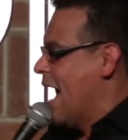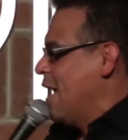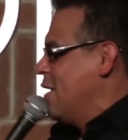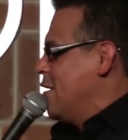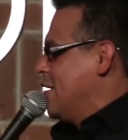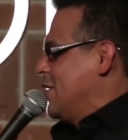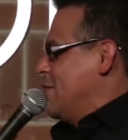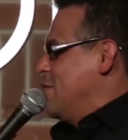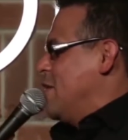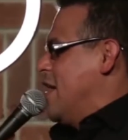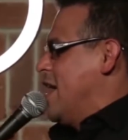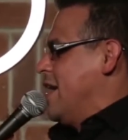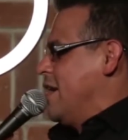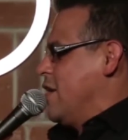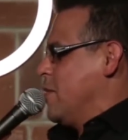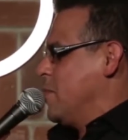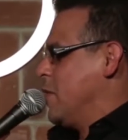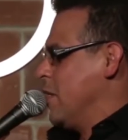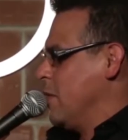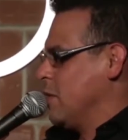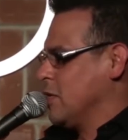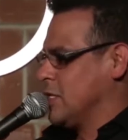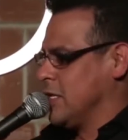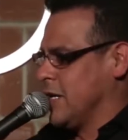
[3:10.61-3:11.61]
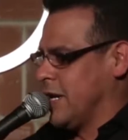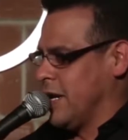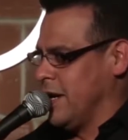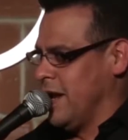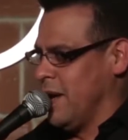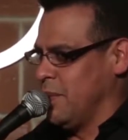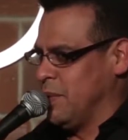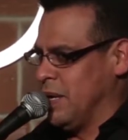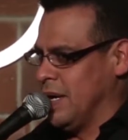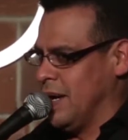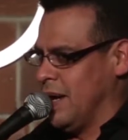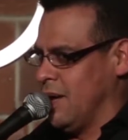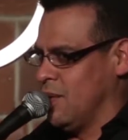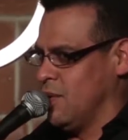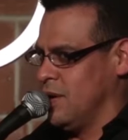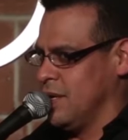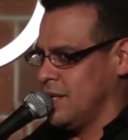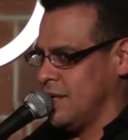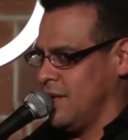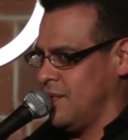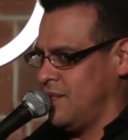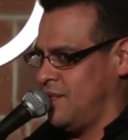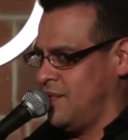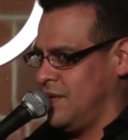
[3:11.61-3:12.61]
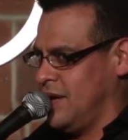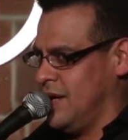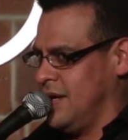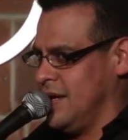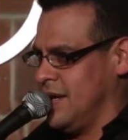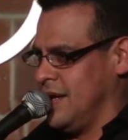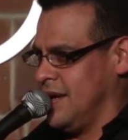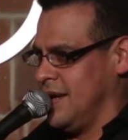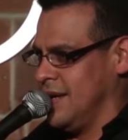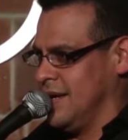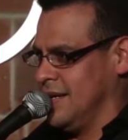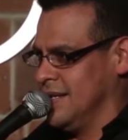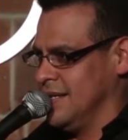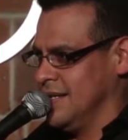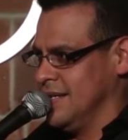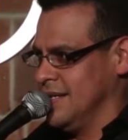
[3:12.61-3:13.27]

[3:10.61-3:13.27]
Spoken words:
I looked around, everybody was looking at me like, what the fuck?